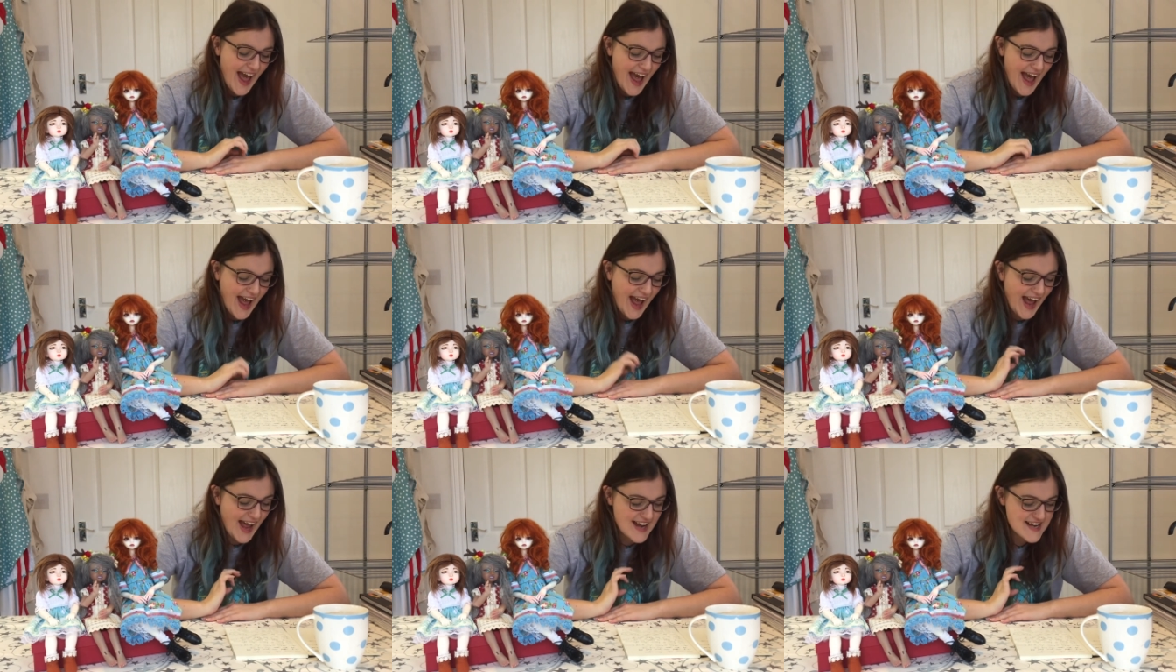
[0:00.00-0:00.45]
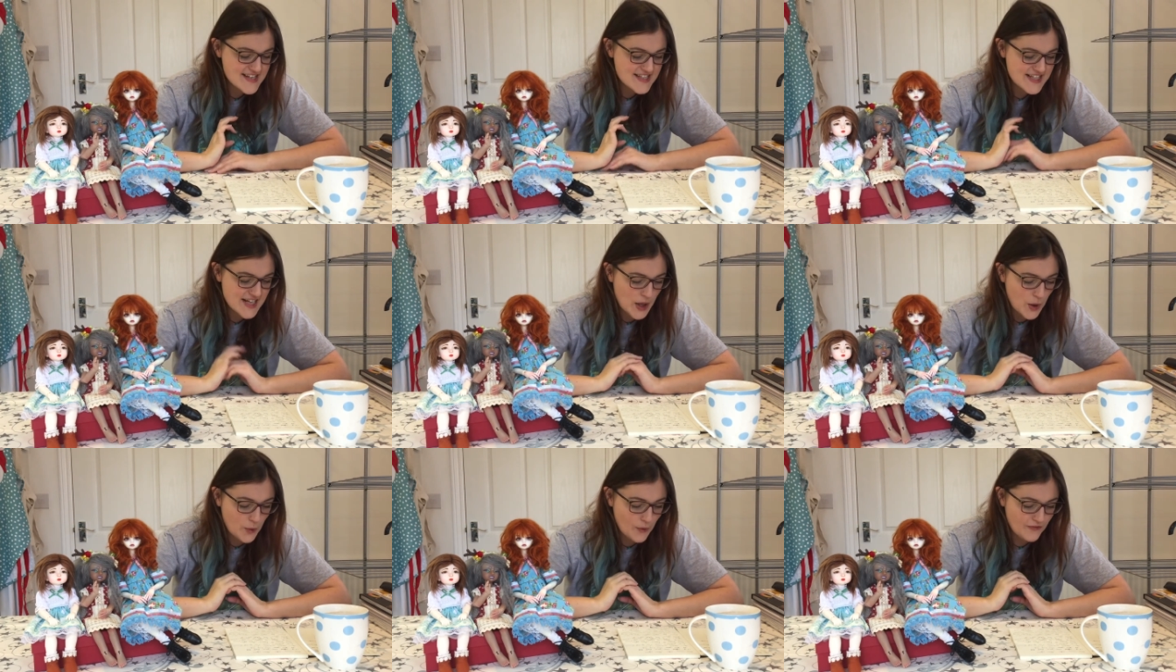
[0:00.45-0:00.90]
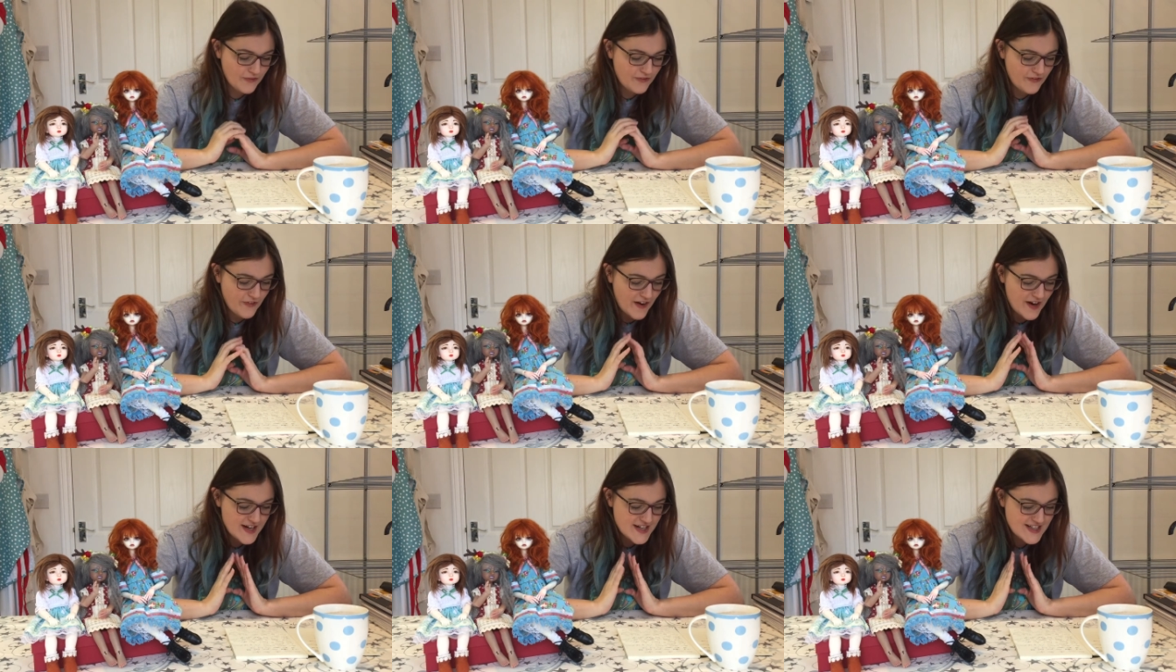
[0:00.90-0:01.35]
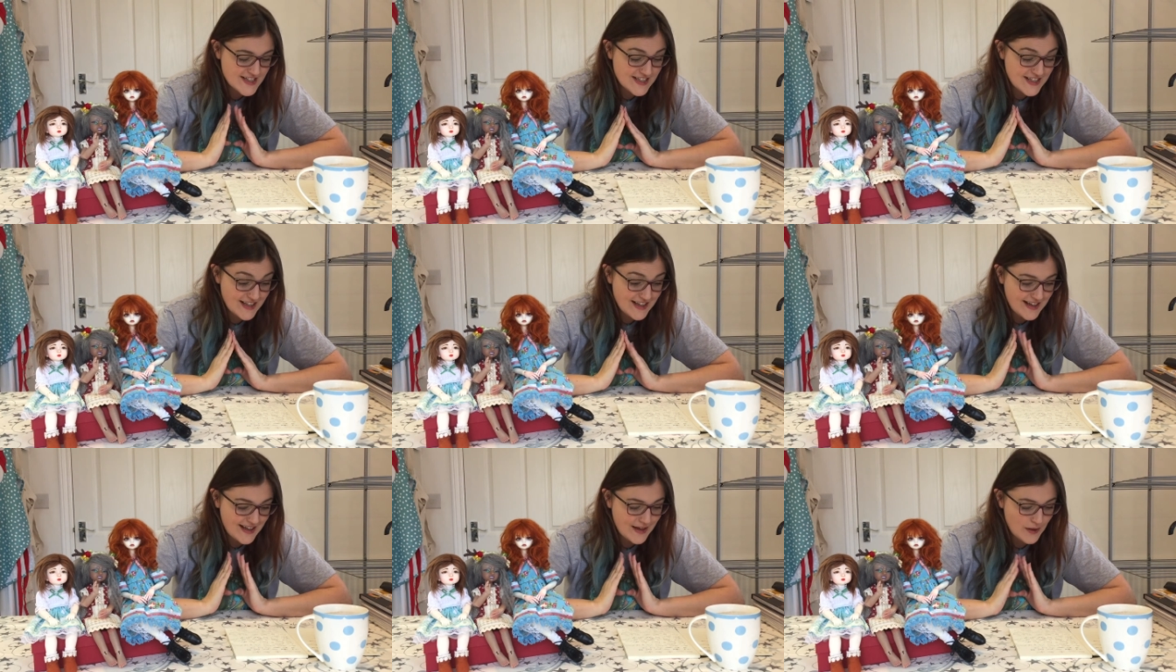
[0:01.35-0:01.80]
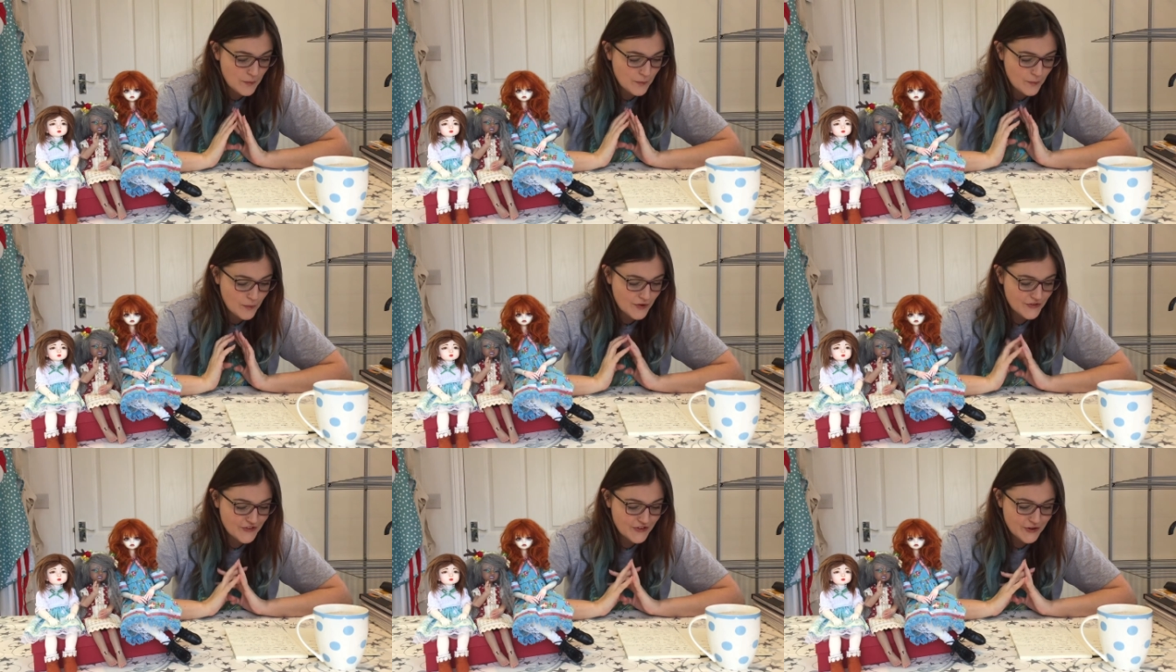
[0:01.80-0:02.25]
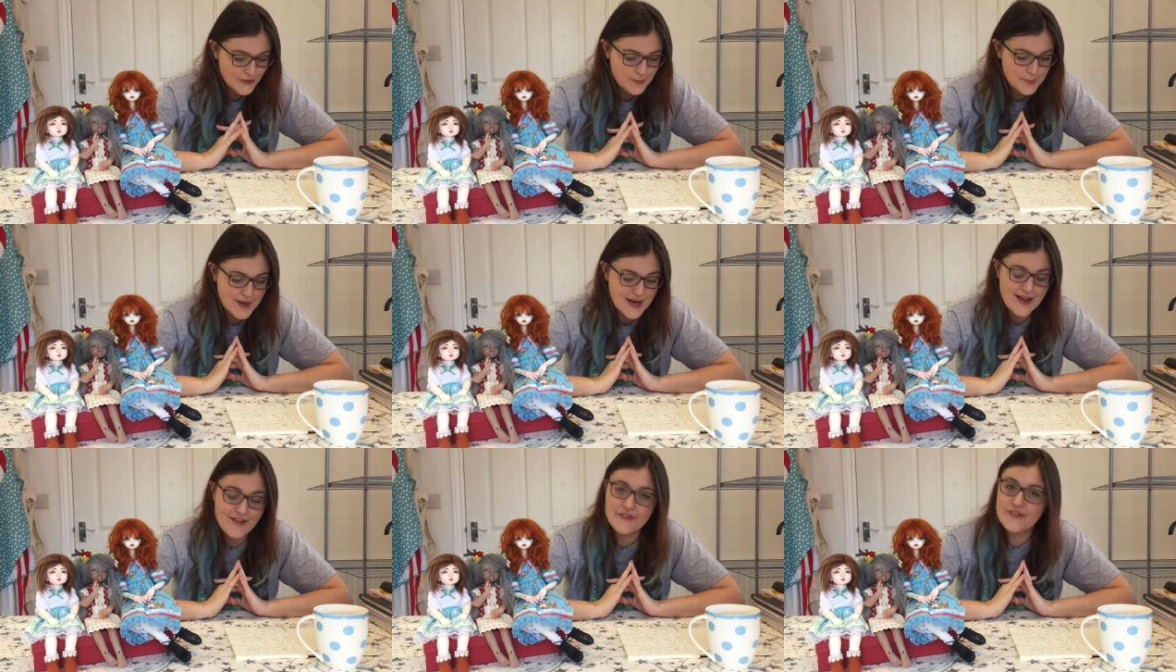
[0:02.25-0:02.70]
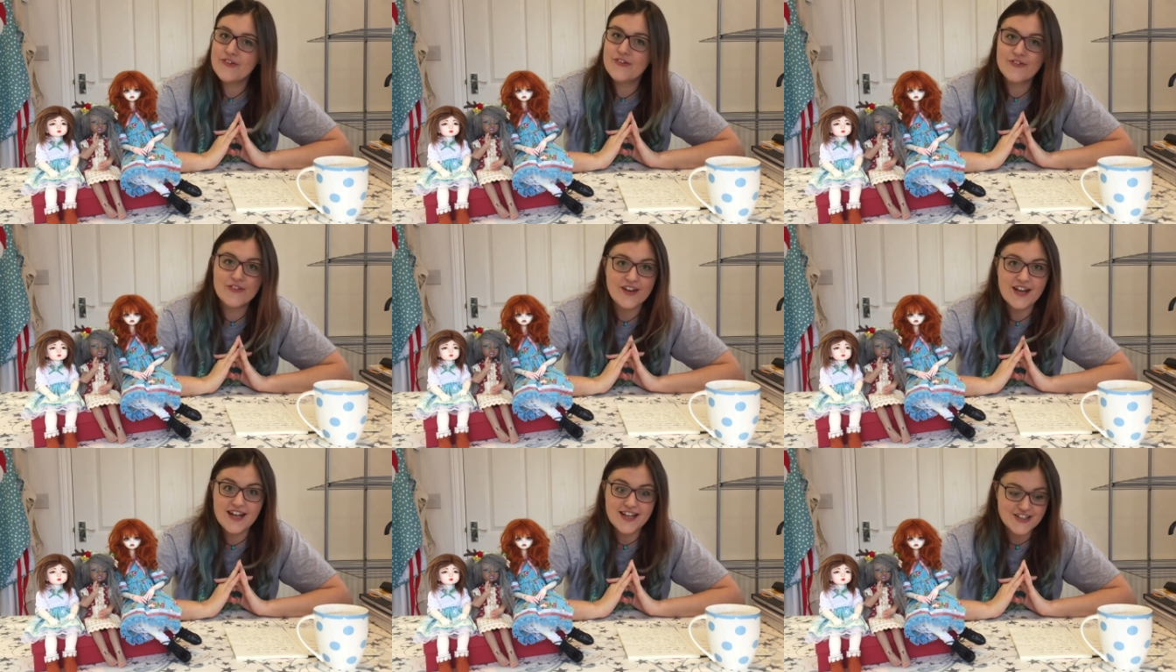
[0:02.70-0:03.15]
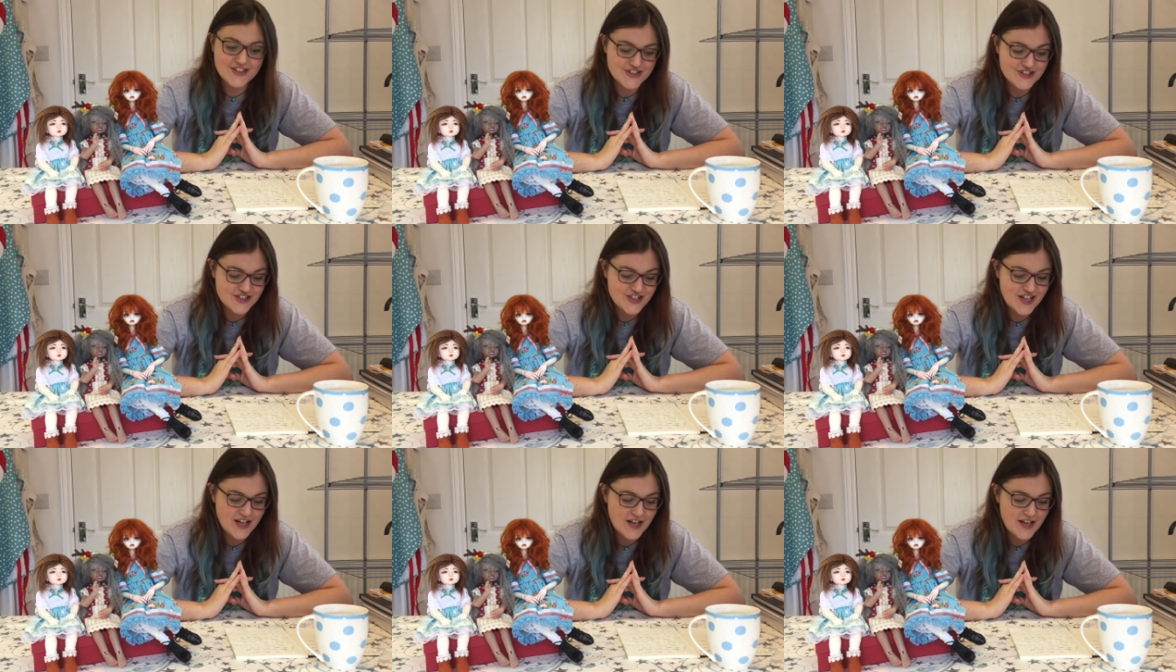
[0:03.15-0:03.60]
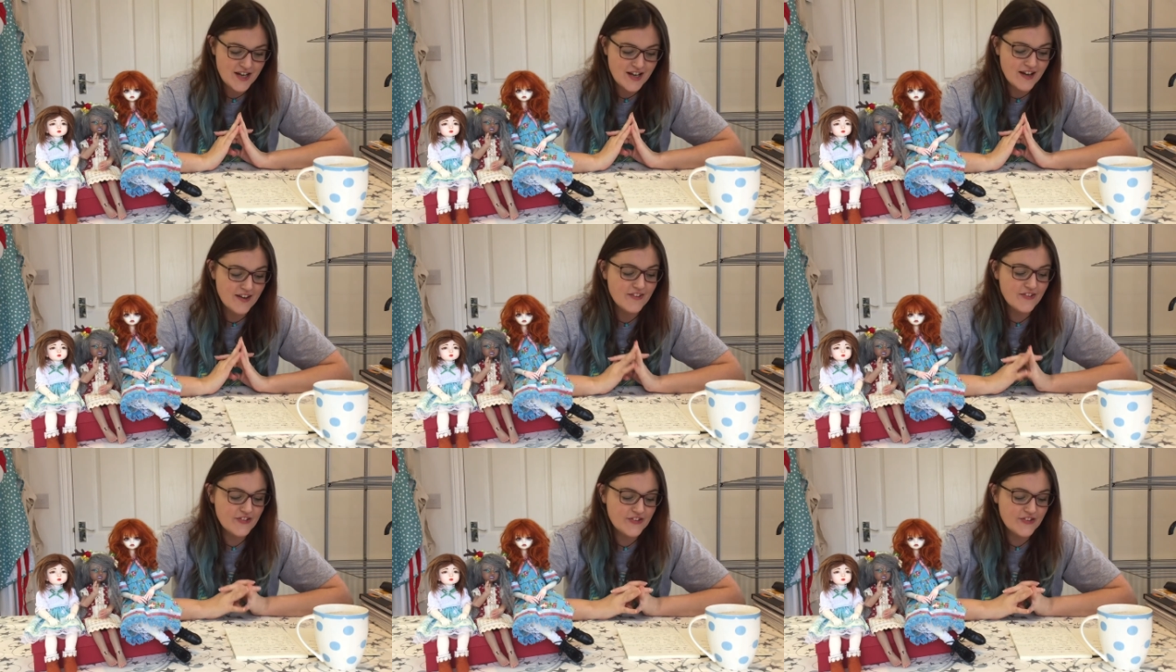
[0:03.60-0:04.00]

And finally, what are your plans for next year?